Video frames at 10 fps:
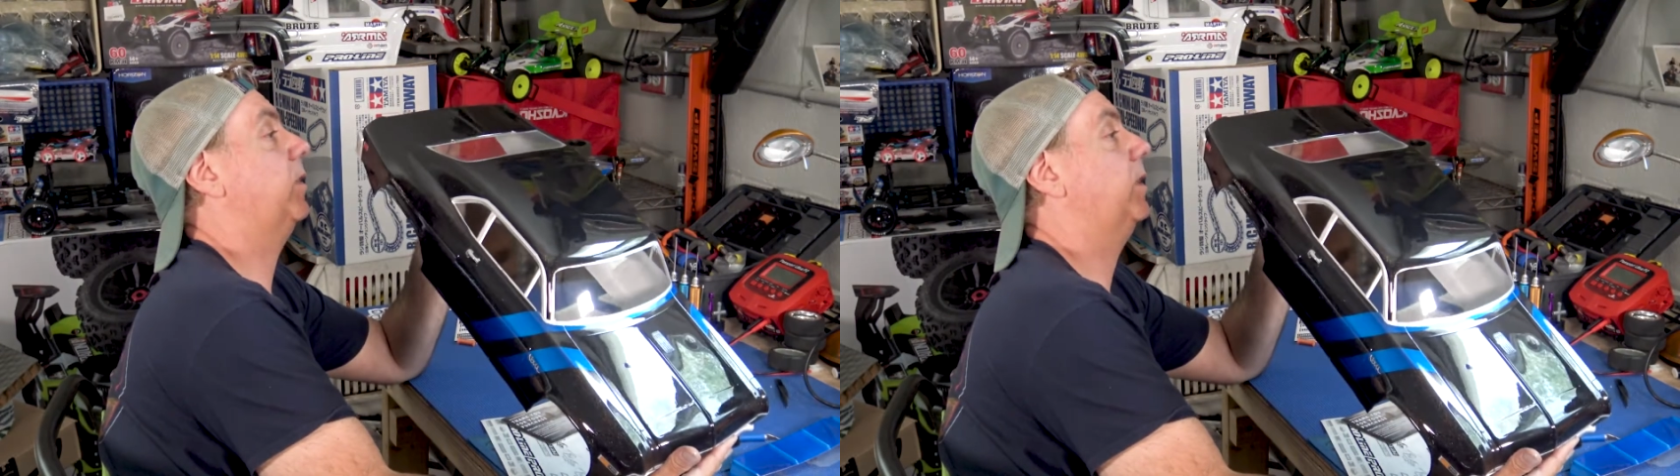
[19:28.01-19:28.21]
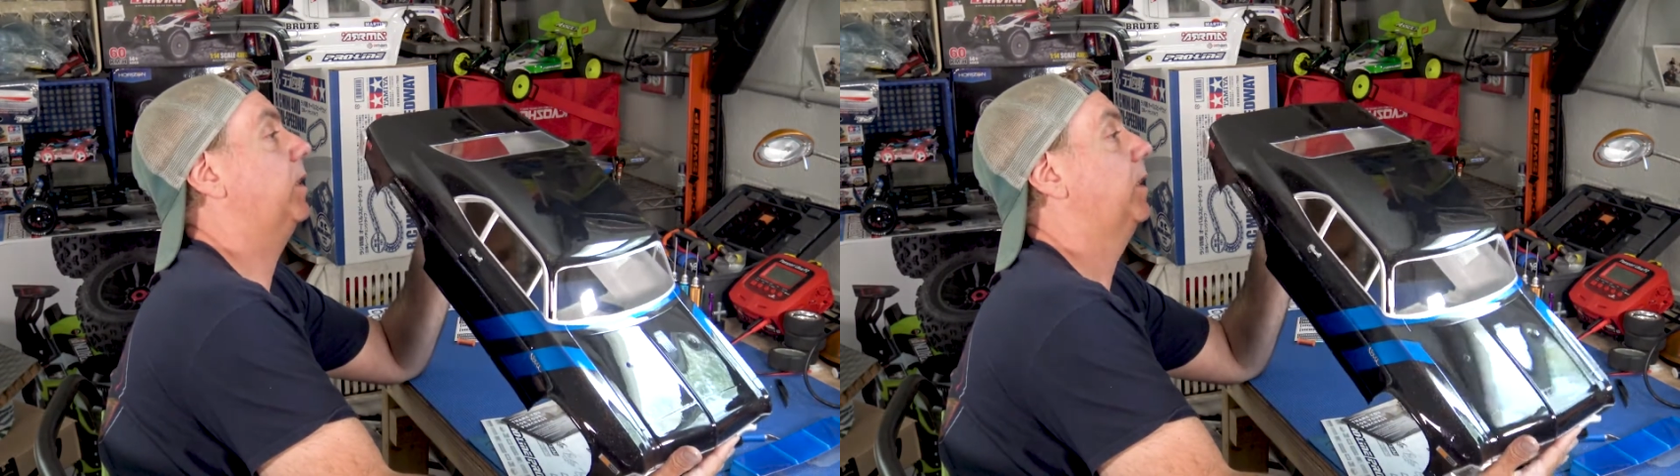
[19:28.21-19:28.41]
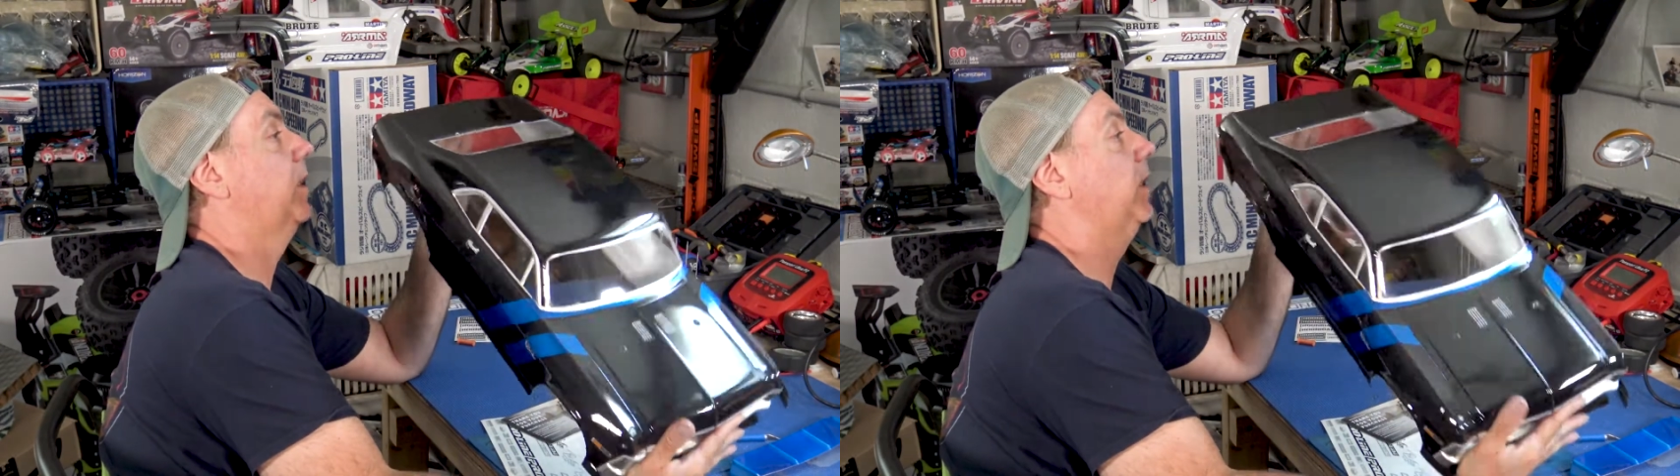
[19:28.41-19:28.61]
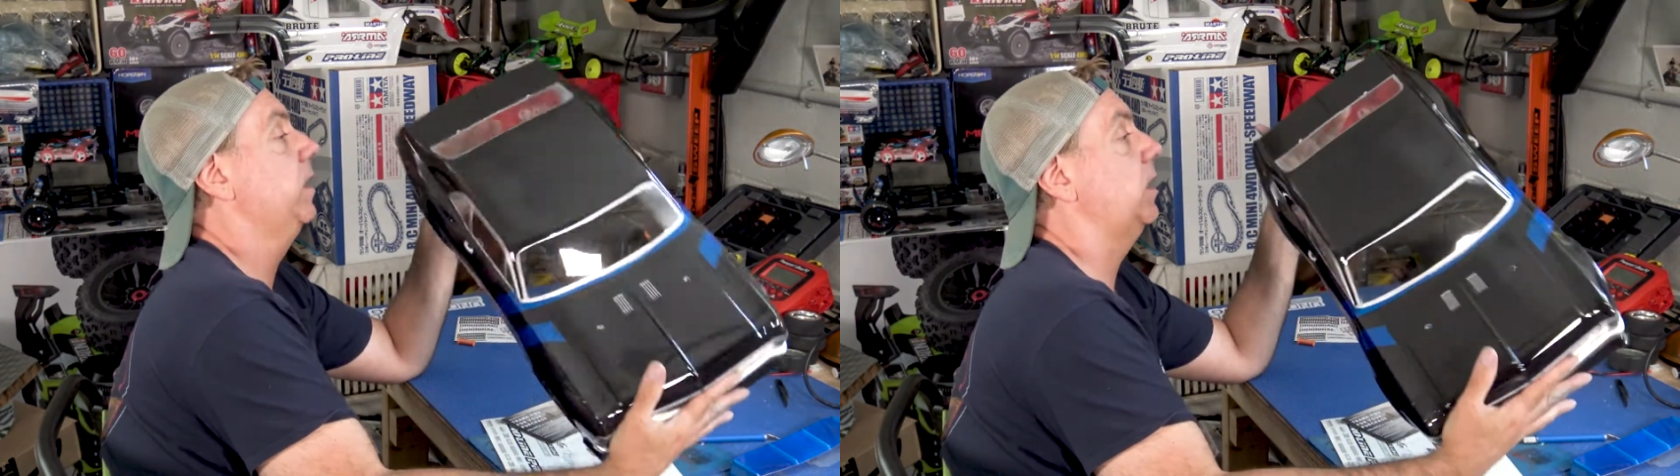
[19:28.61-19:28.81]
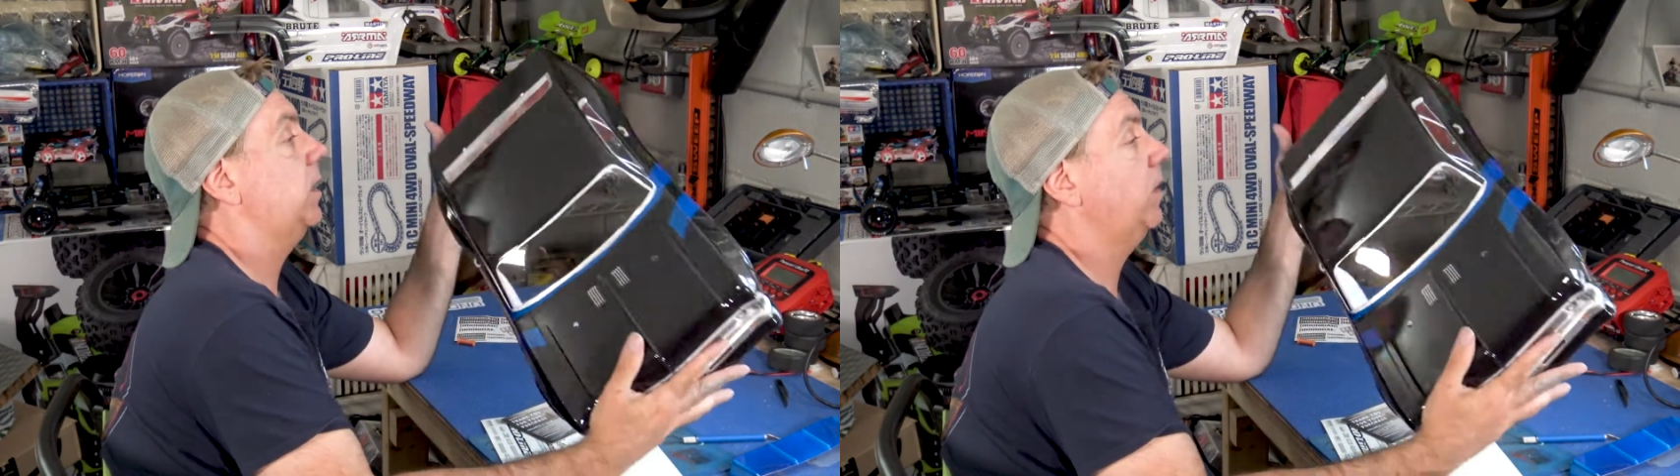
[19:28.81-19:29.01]
but
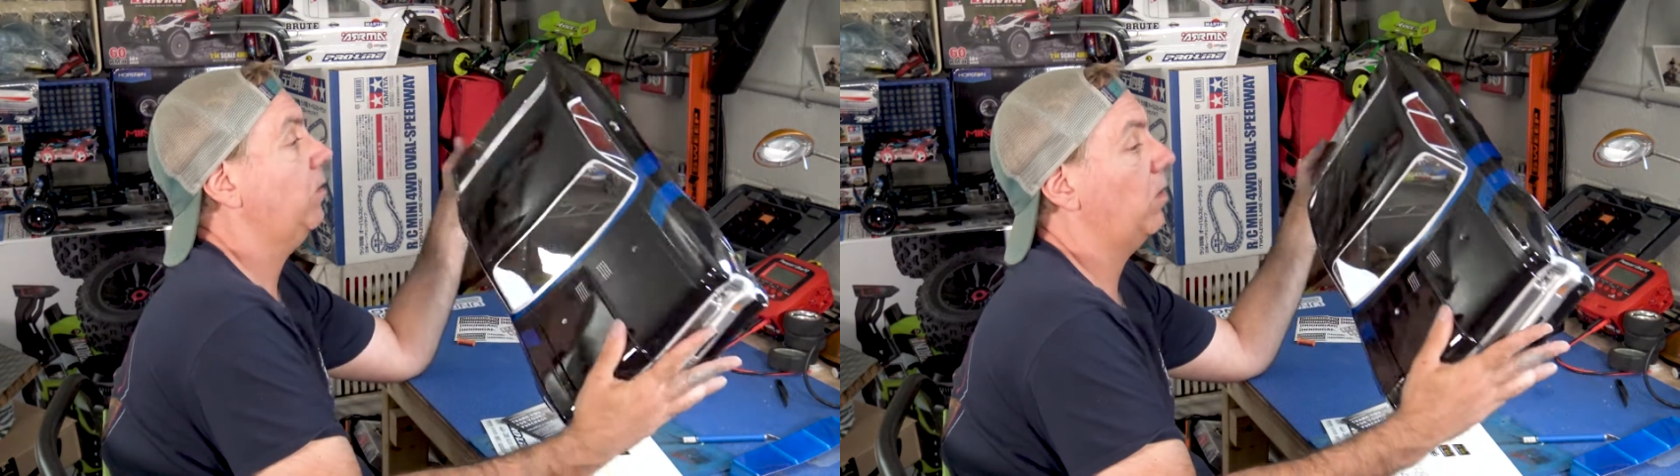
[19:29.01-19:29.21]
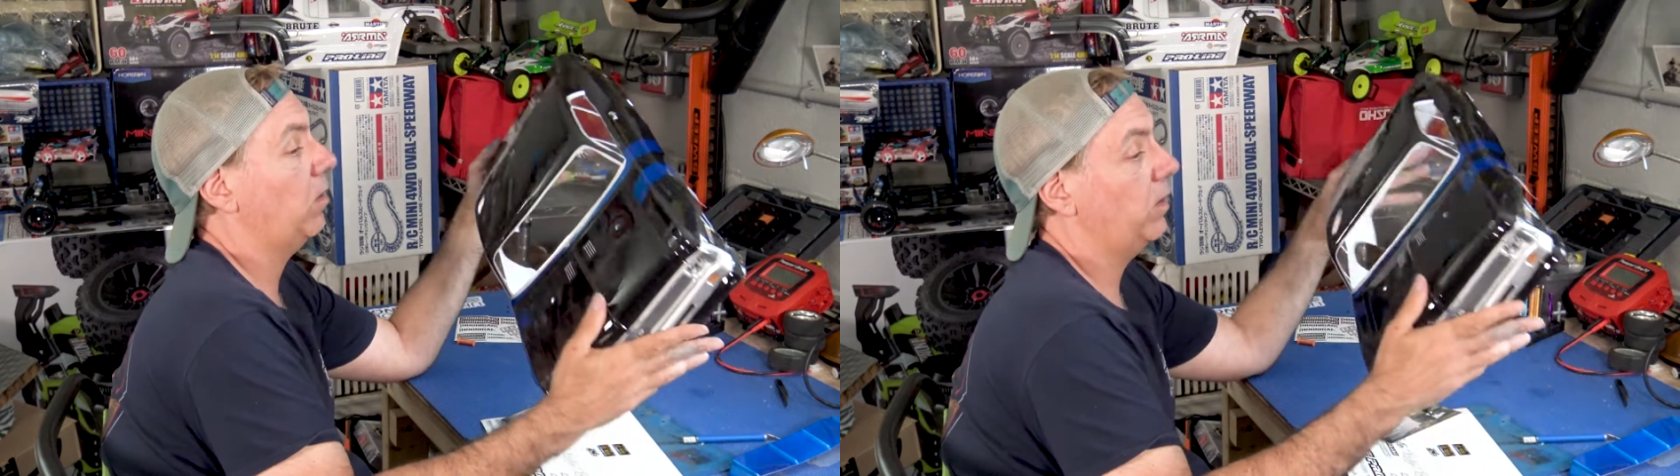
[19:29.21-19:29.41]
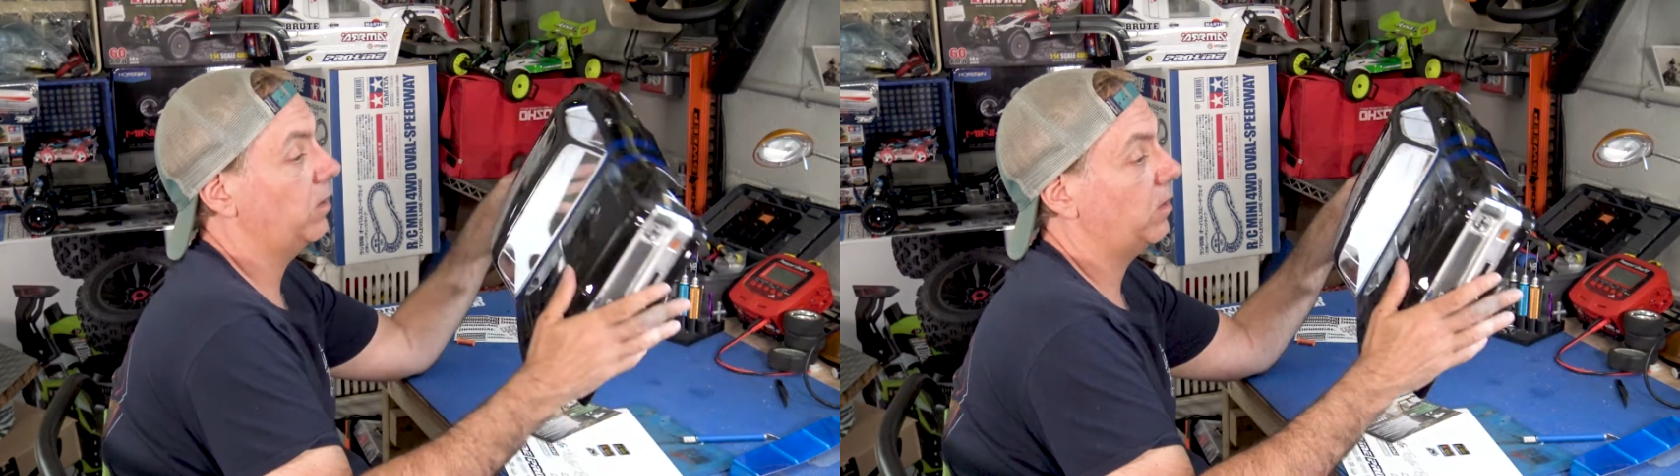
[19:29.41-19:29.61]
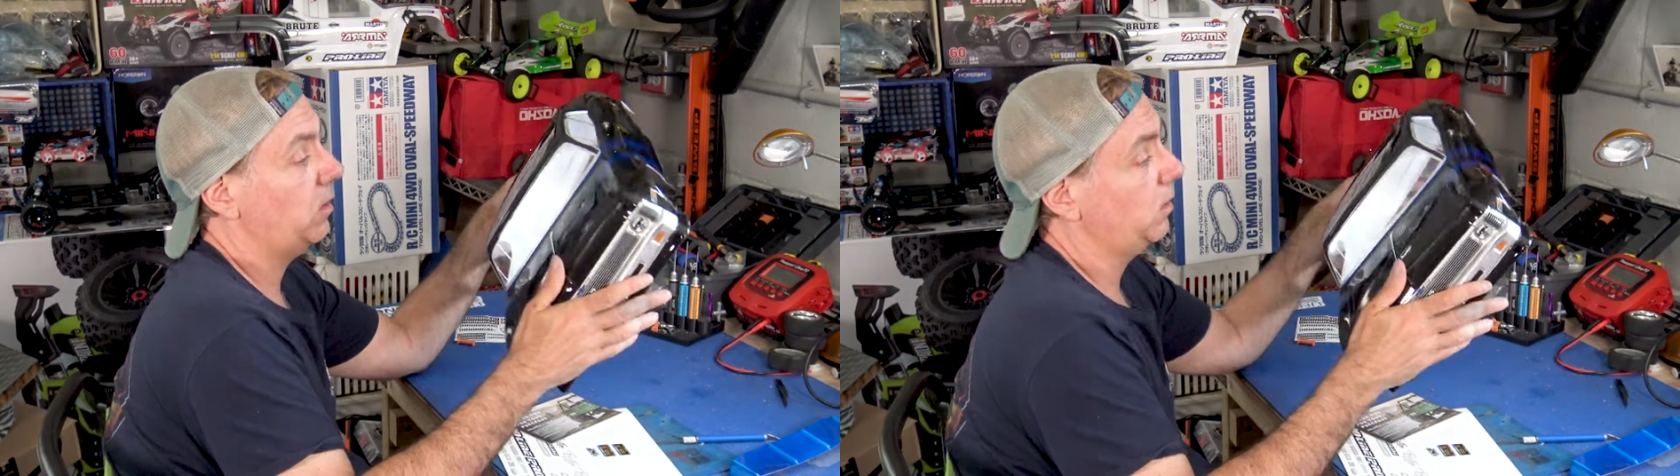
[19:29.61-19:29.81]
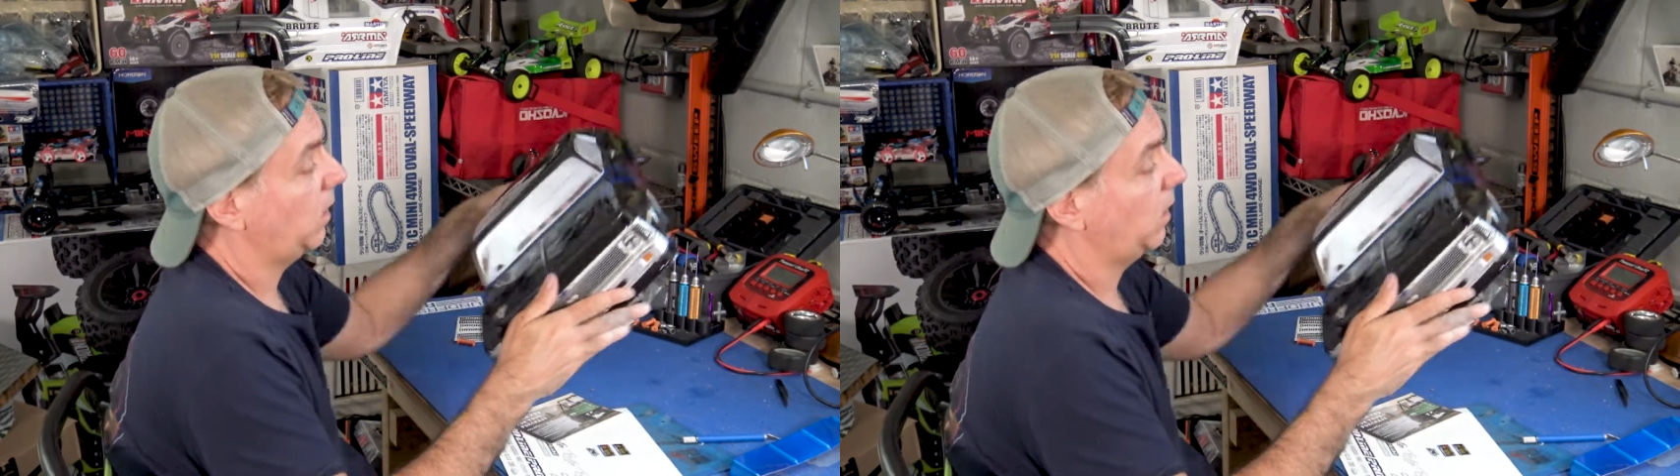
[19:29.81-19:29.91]
you know, all in all,